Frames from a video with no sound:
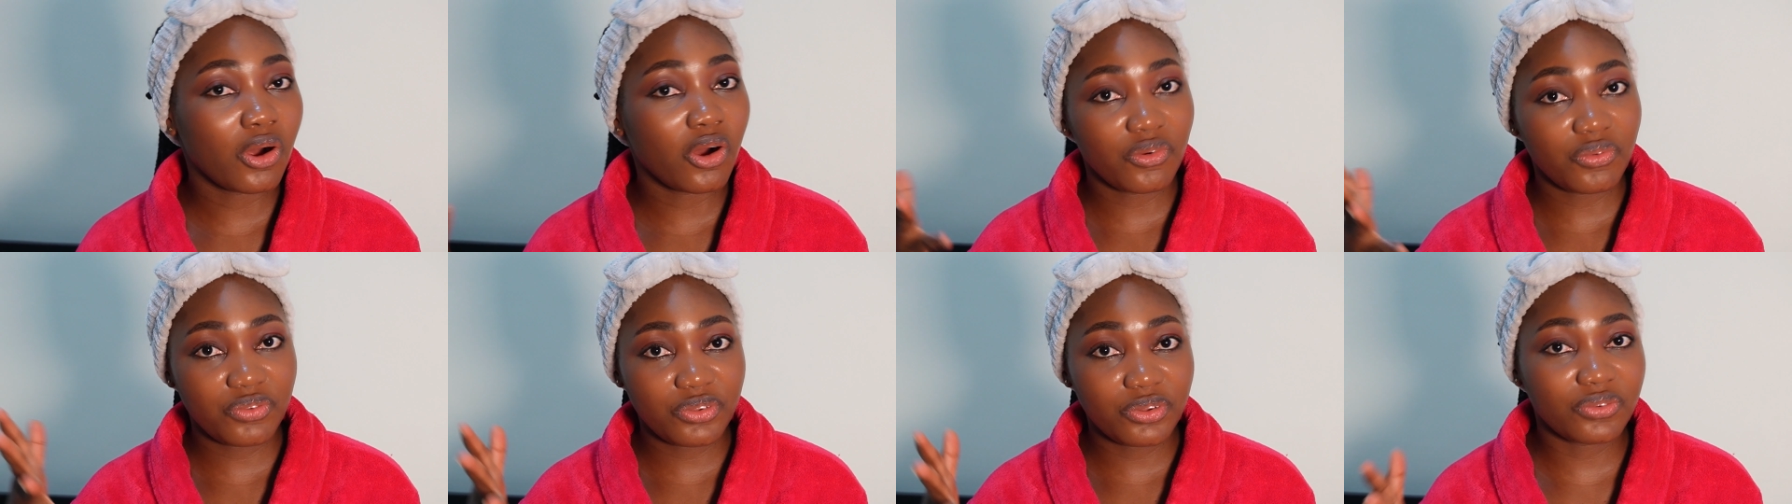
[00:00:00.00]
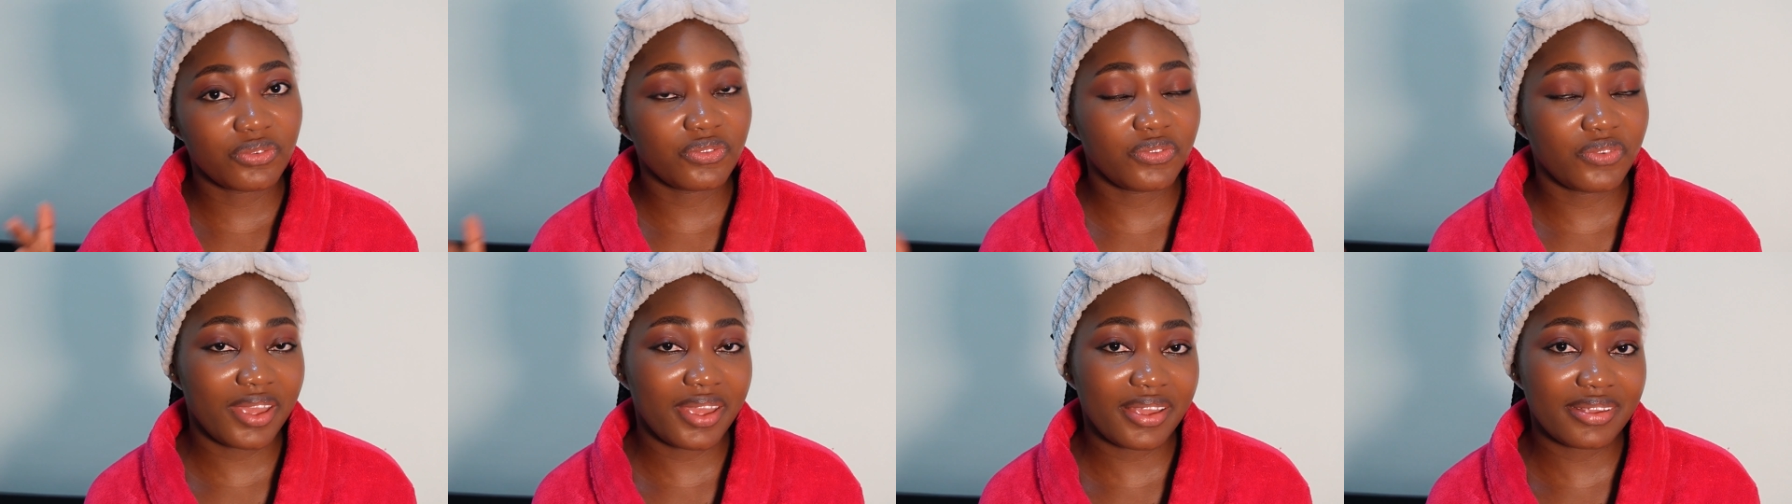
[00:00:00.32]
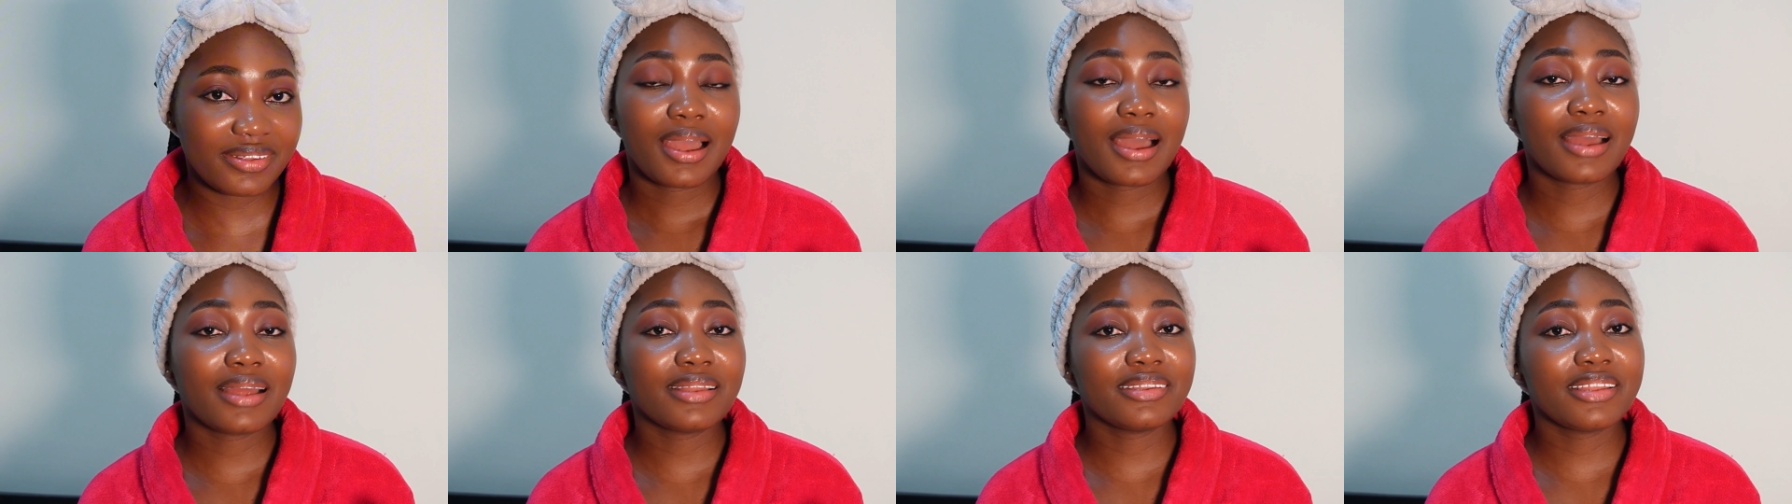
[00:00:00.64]
off your
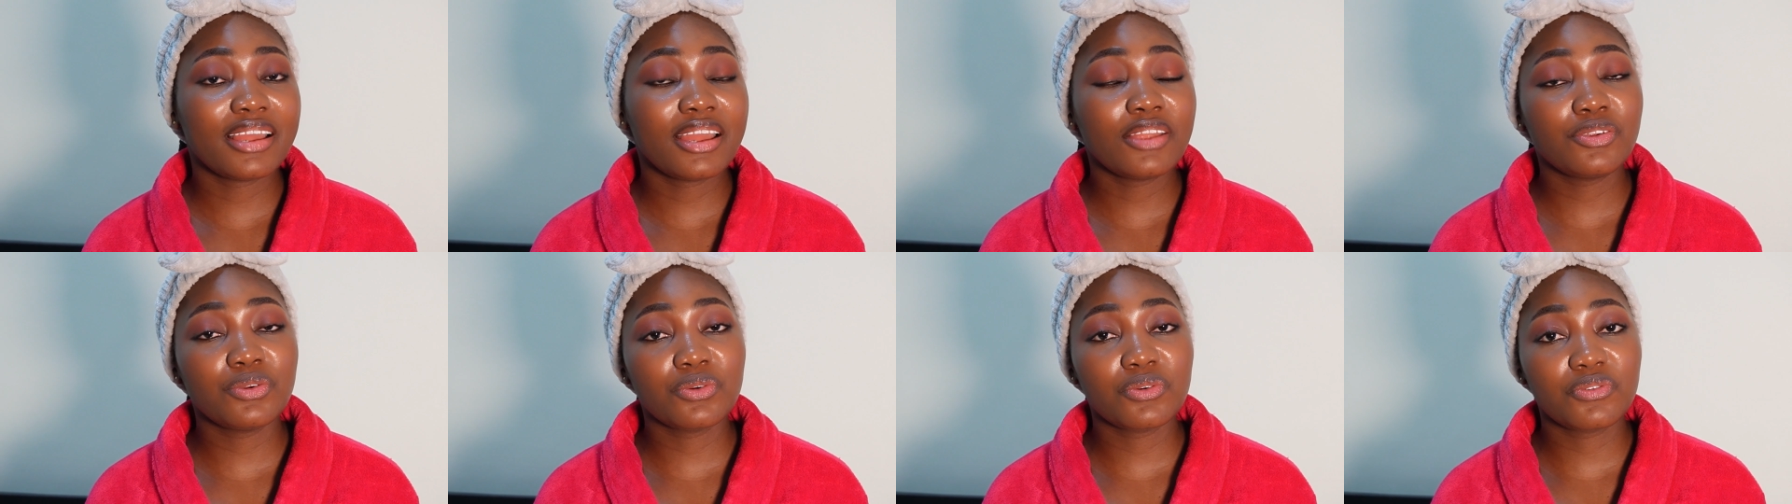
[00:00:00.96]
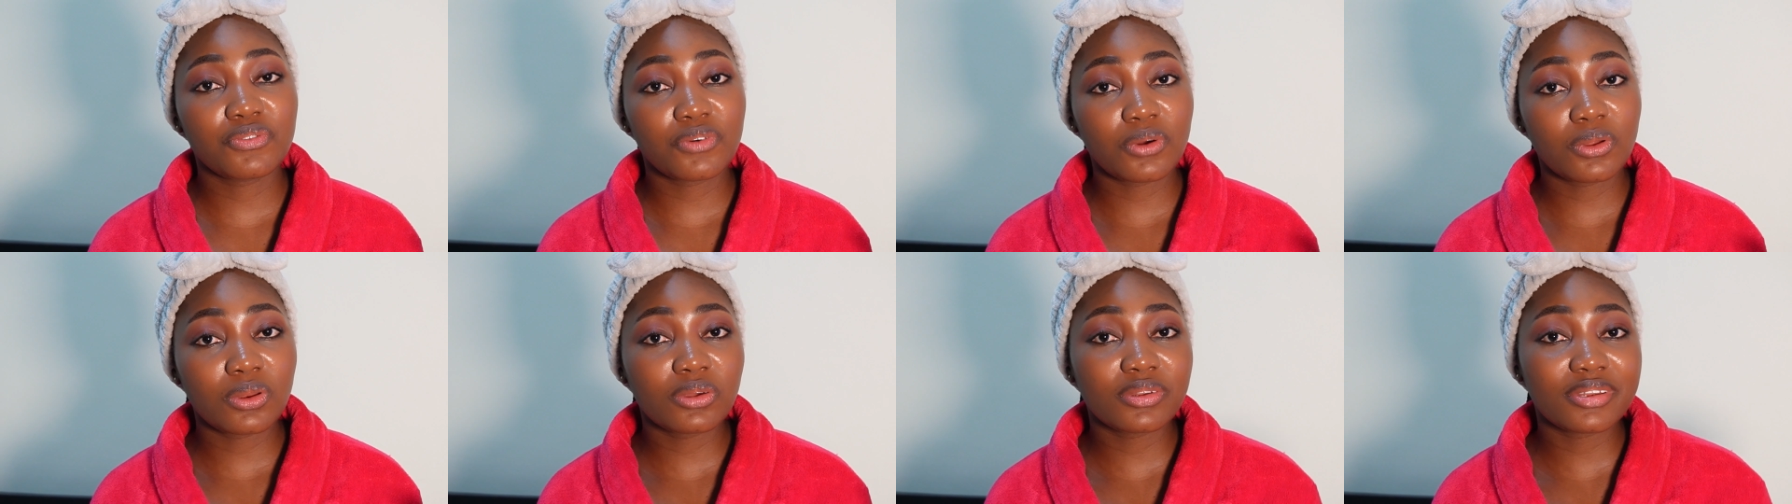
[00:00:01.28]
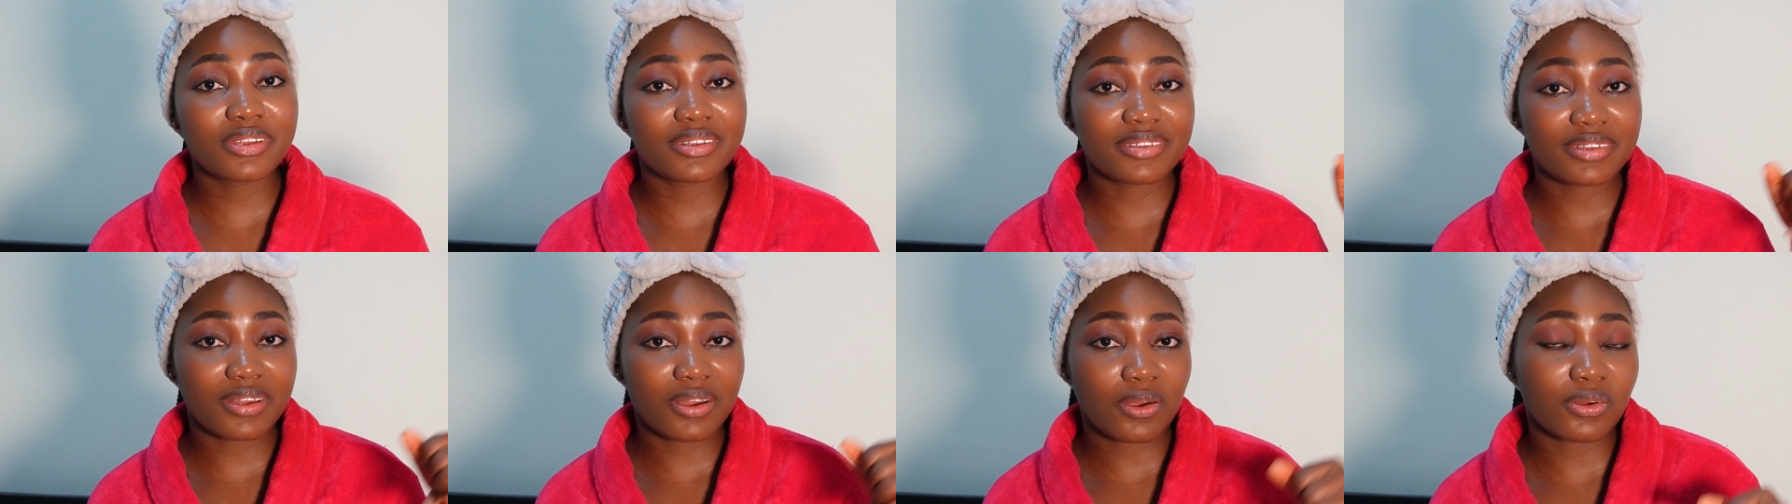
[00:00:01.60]
face and then you follow
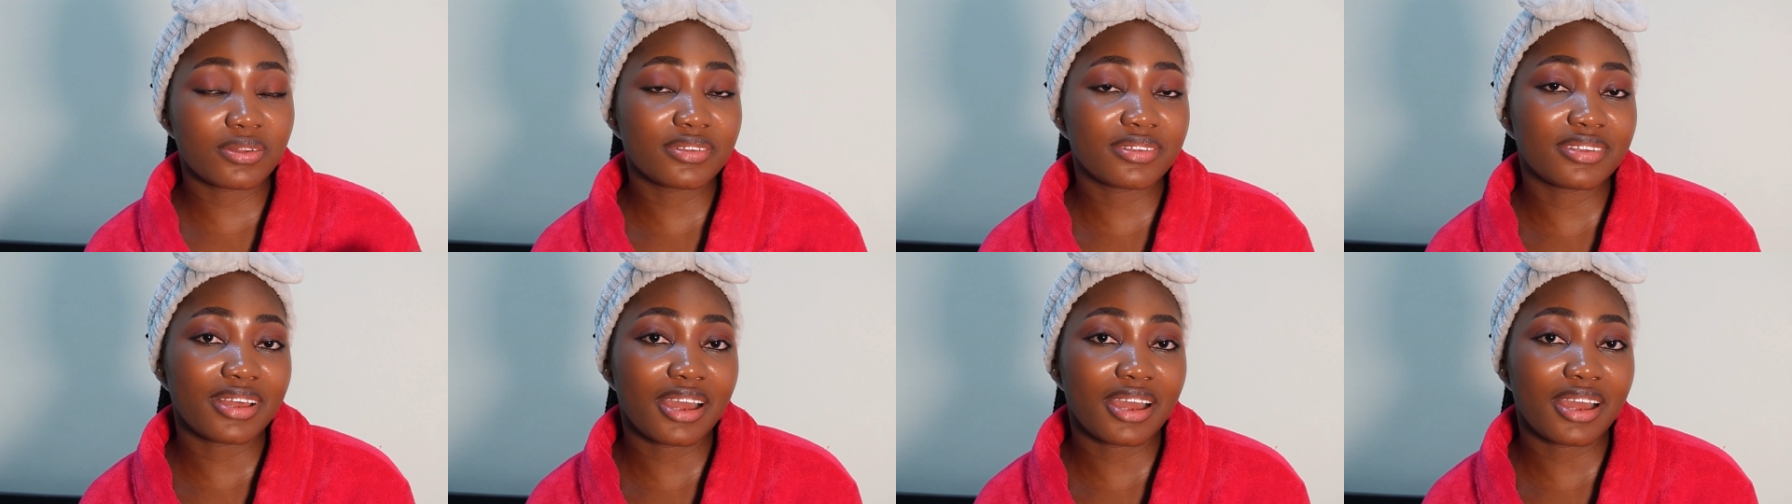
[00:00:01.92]
the second